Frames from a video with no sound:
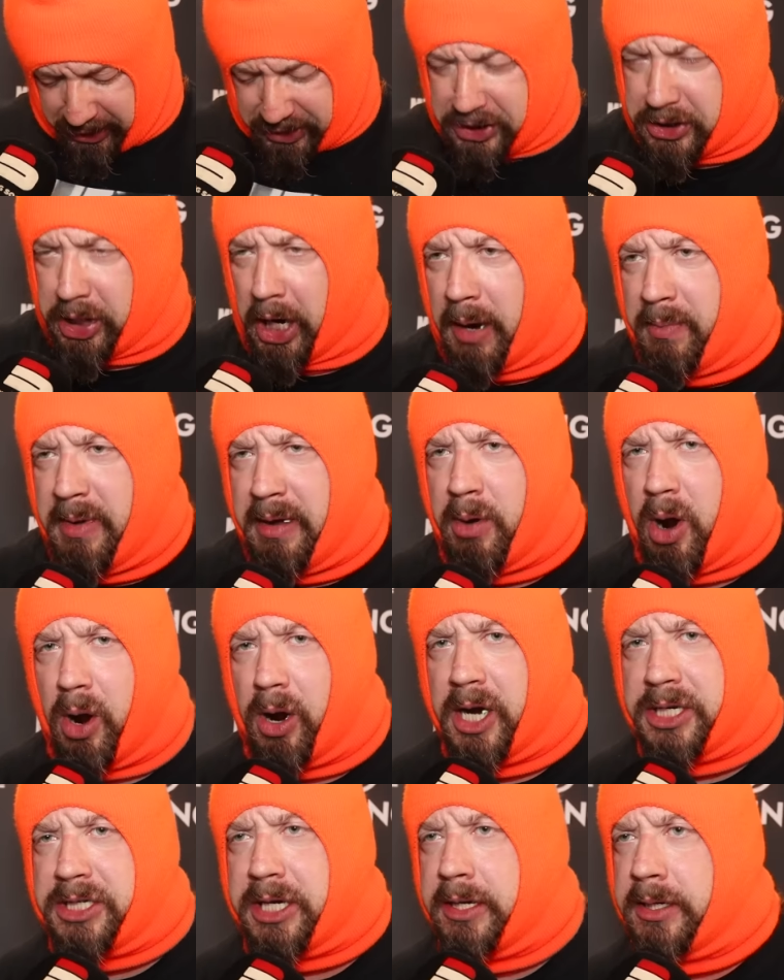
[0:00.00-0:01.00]
is Tommy
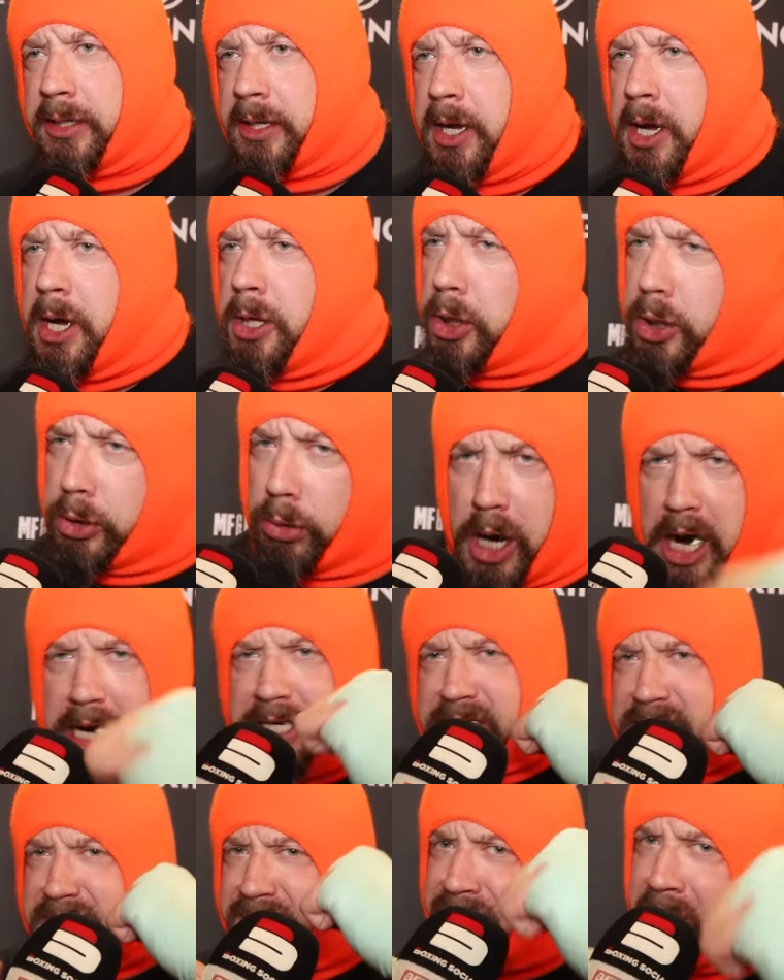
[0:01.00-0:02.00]
Morrison, the
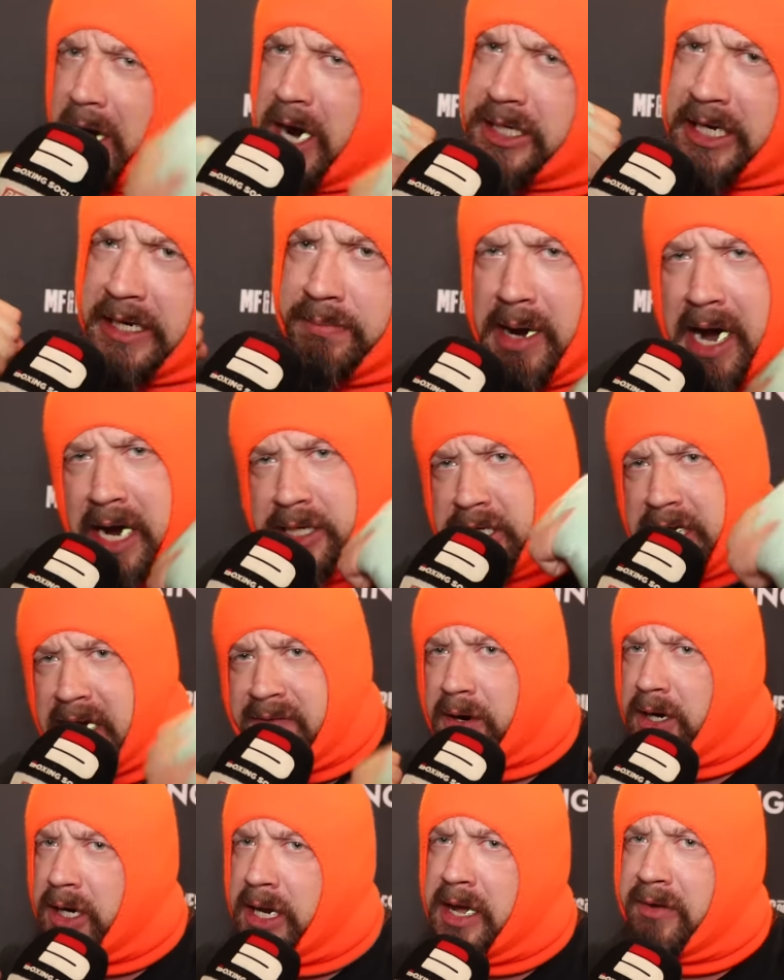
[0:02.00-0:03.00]
greatest fighting man to
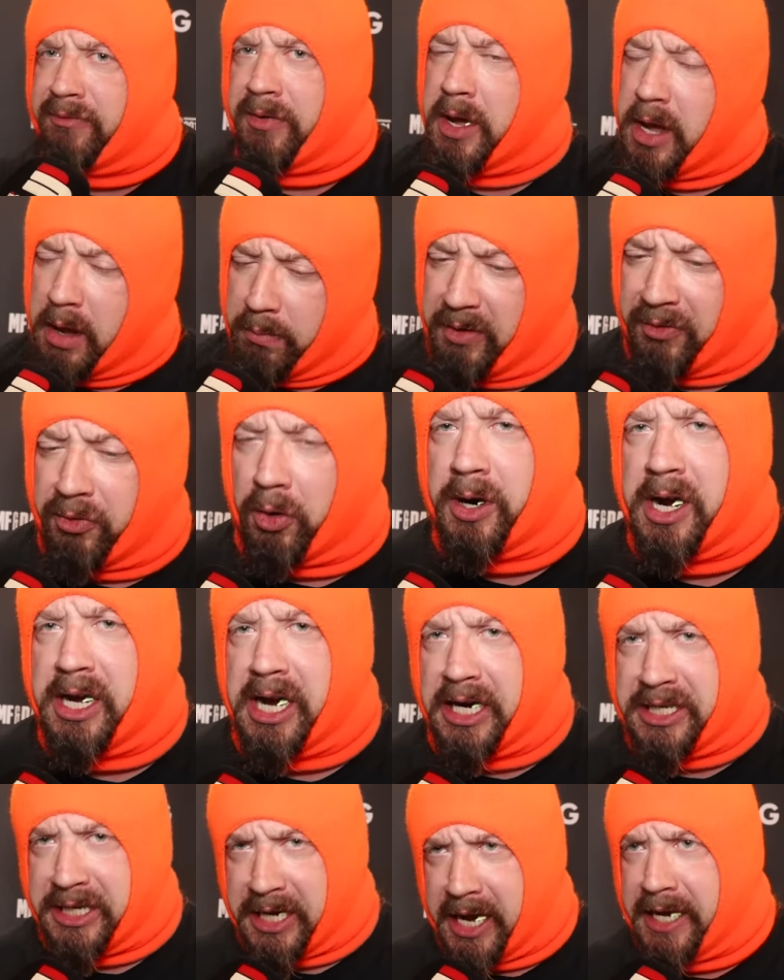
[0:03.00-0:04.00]
ever live before he
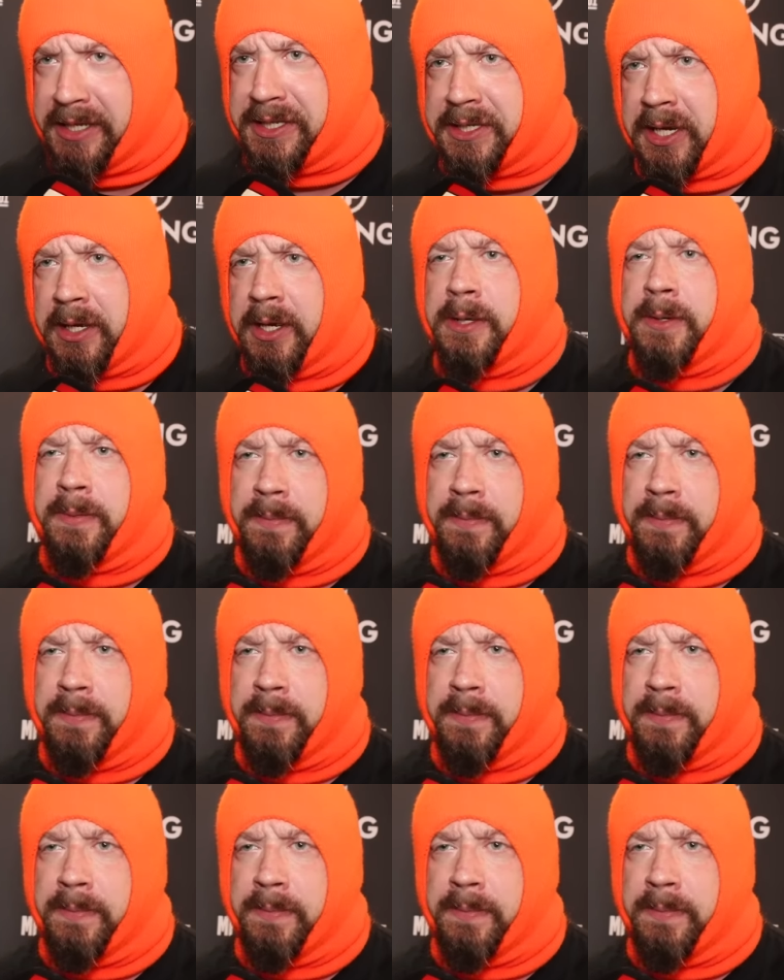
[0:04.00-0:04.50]
got AIDS.